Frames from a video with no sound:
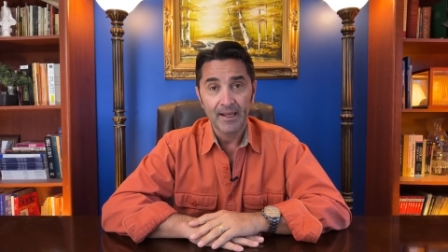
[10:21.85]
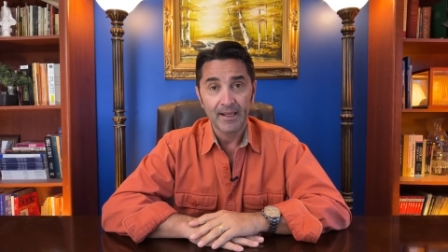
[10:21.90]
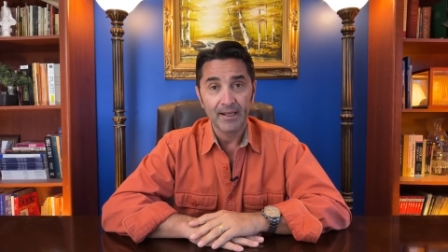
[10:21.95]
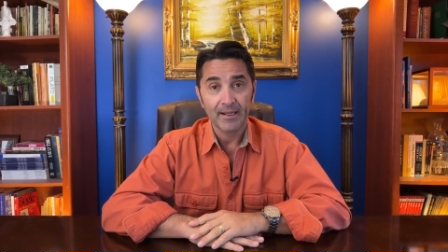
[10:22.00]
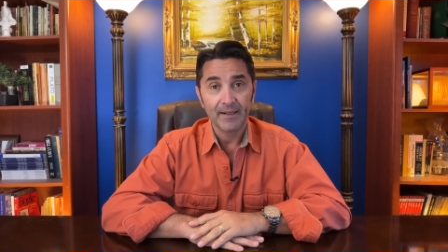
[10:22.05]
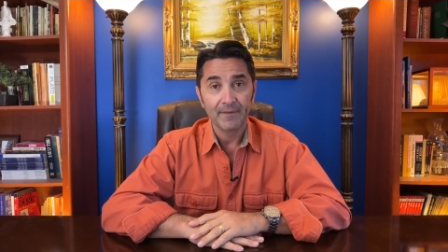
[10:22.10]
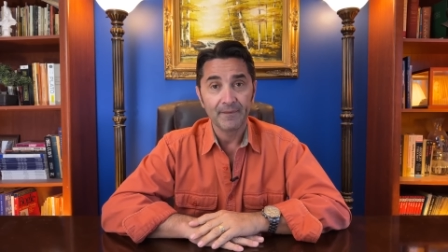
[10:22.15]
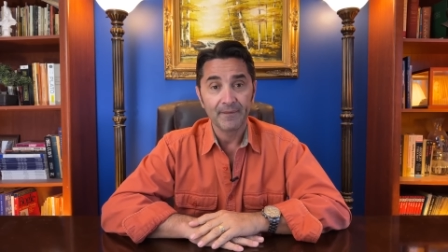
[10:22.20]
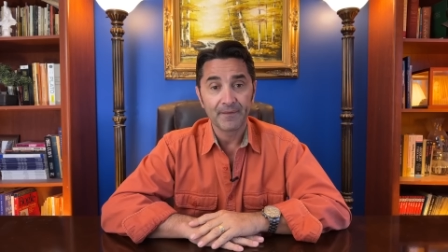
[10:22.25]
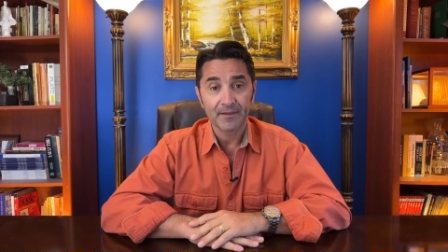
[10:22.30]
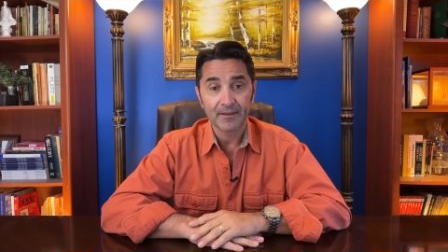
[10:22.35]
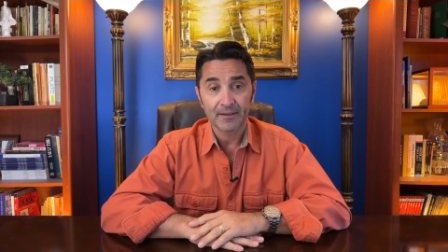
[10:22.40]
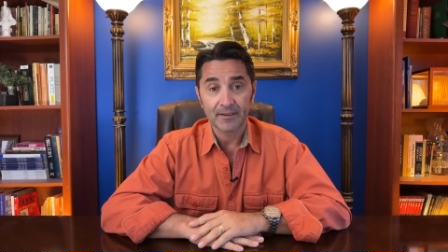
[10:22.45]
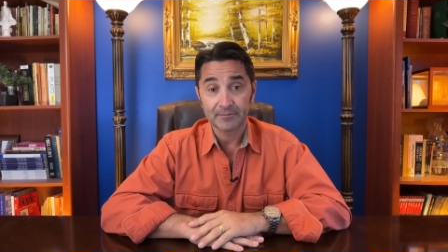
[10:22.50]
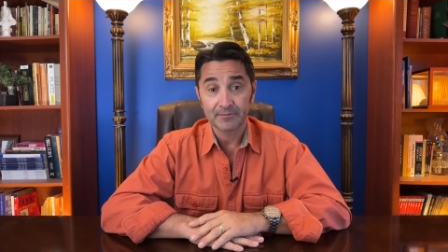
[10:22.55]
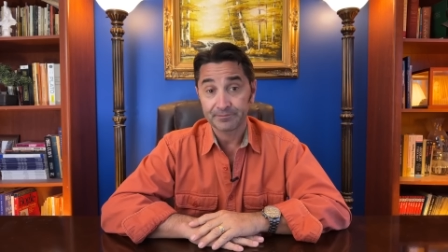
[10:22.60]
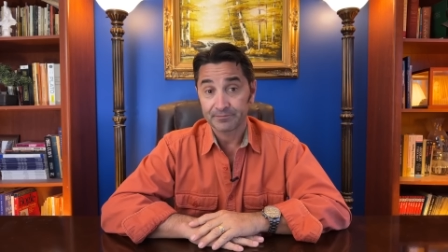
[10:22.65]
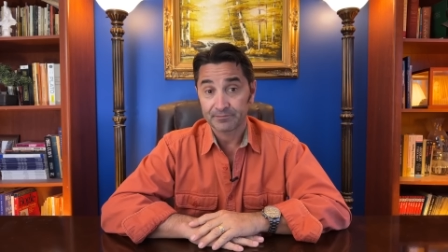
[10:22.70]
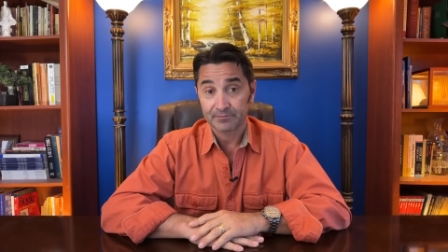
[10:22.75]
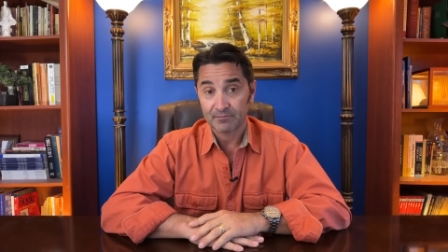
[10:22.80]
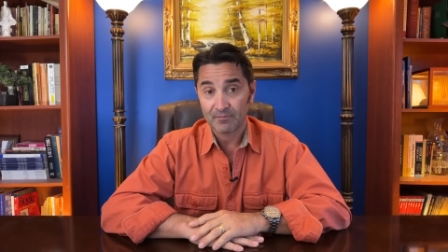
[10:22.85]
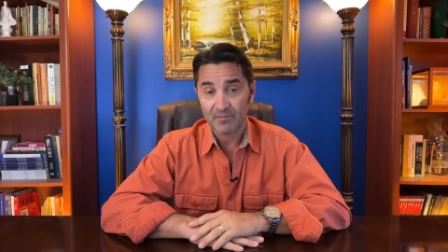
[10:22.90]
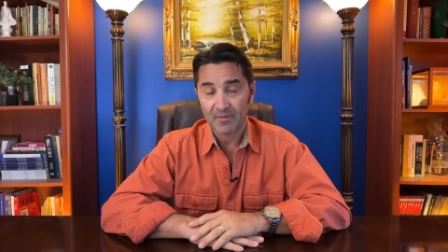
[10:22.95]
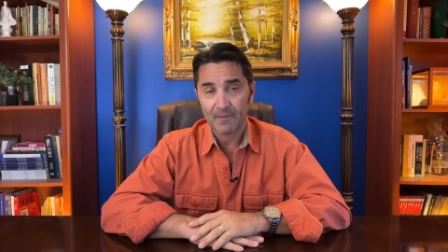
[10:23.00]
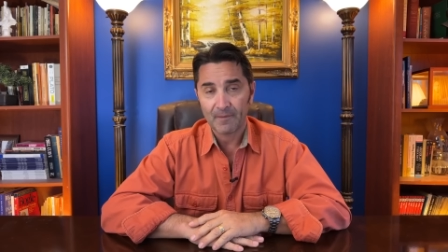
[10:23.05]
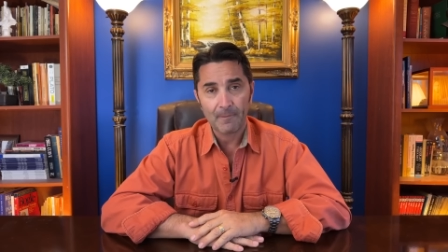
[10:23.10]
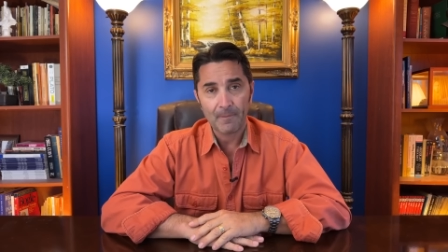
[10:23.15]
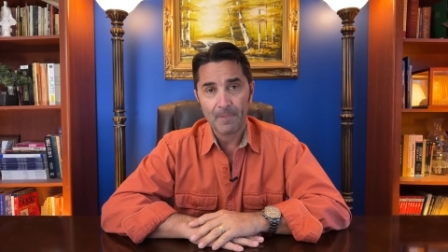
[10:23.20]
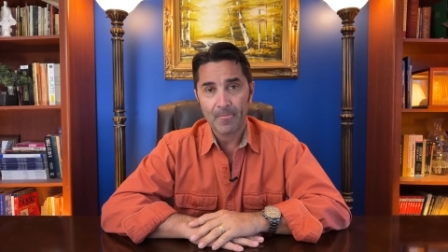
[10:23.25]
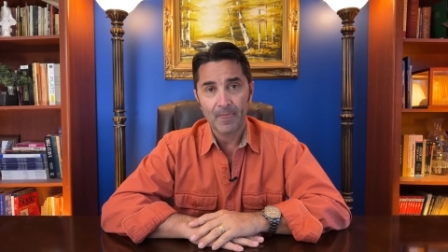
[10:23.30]
And uh,
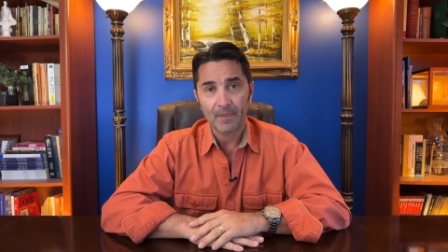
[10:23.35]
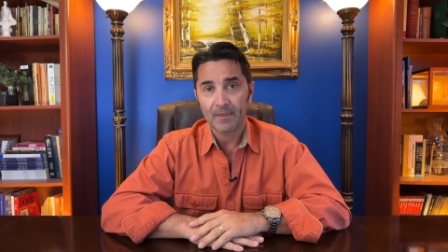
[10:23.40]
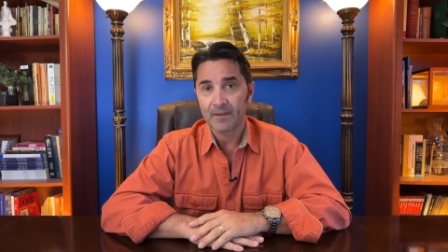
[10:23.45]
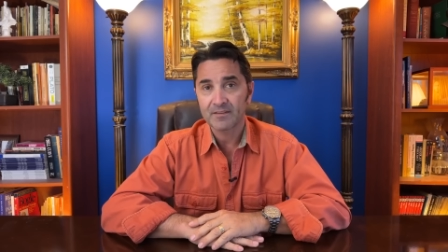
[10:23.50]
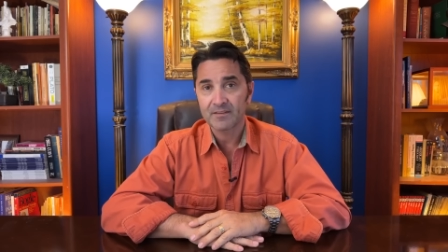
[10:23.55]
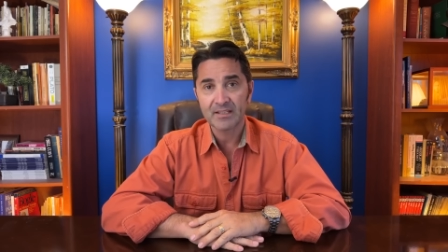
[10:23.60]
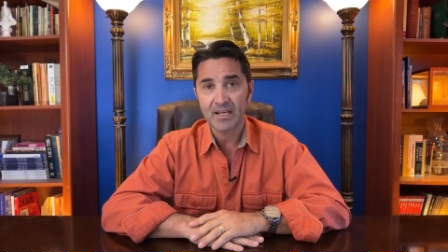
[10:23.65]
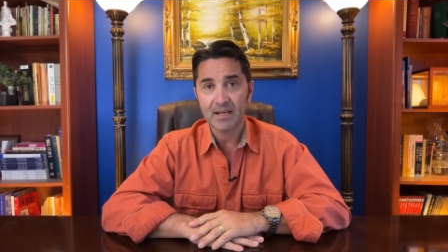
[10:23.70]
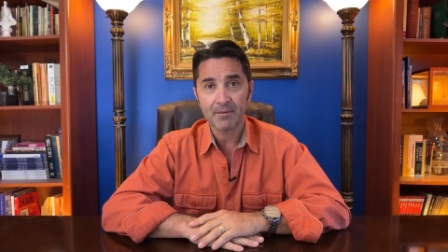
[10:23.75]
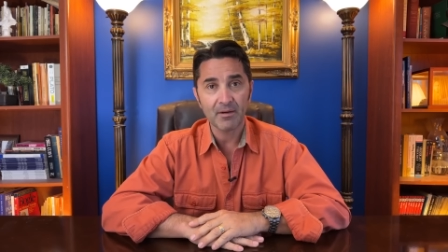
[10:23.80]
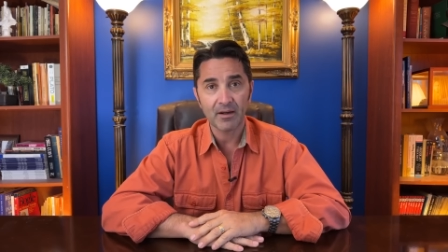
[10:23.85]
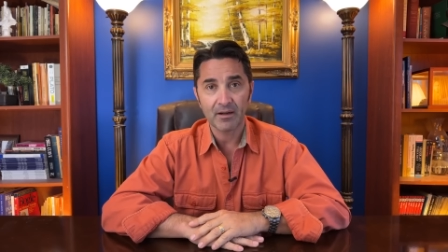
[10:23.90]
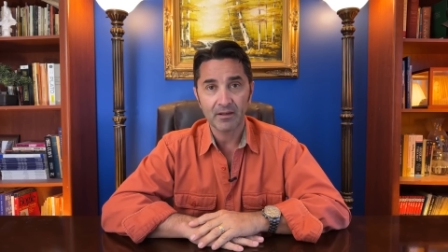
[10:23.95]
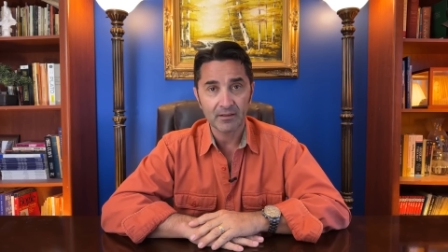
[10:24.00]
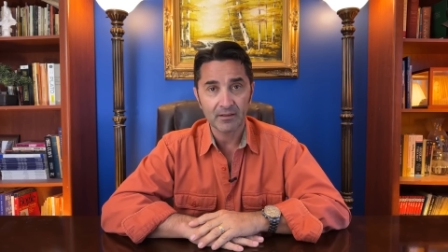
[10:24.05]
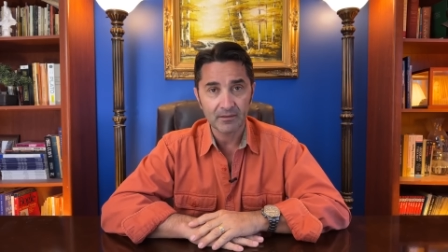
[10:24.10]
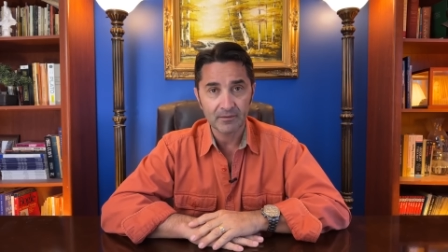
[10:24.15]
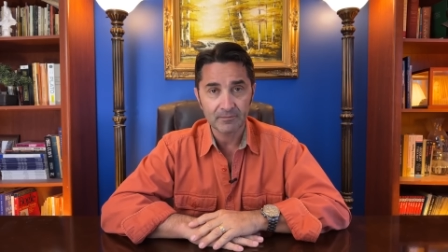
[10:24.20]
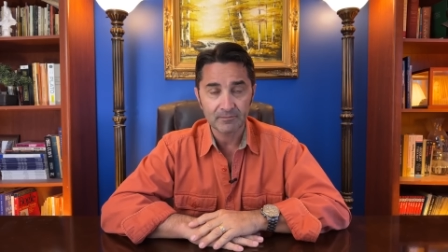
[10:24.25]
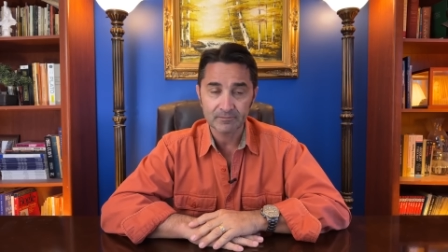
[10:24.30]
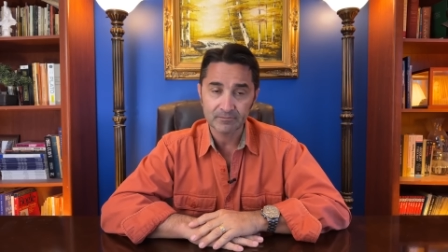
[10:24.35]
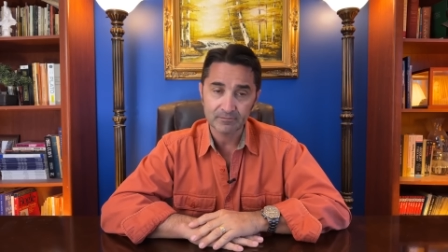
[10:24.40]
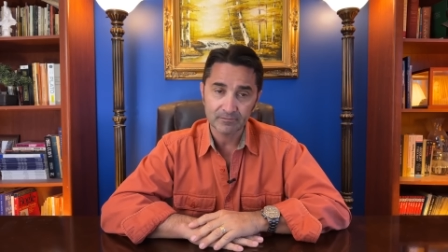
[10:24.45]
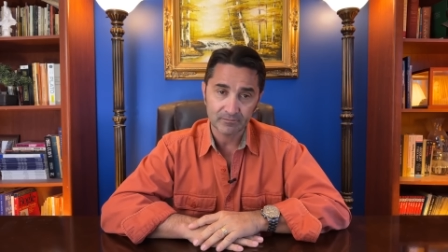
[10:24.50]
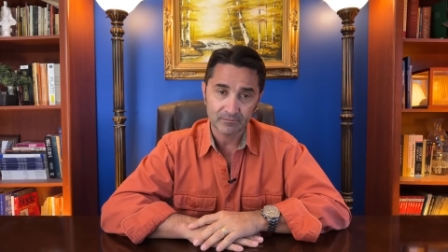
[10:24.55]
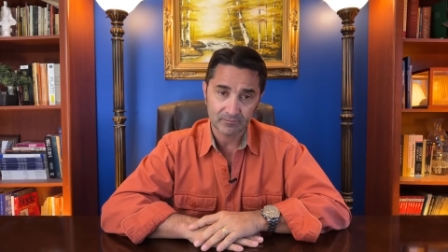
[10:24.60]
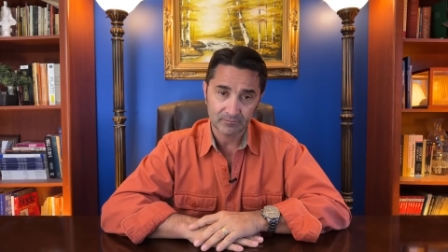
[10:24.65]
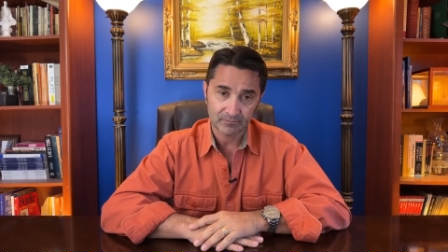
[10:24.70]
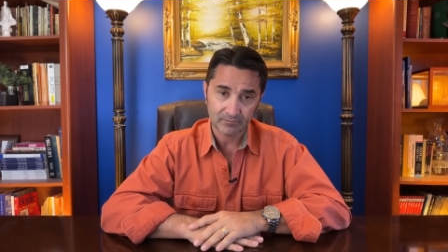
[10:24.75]
the same um,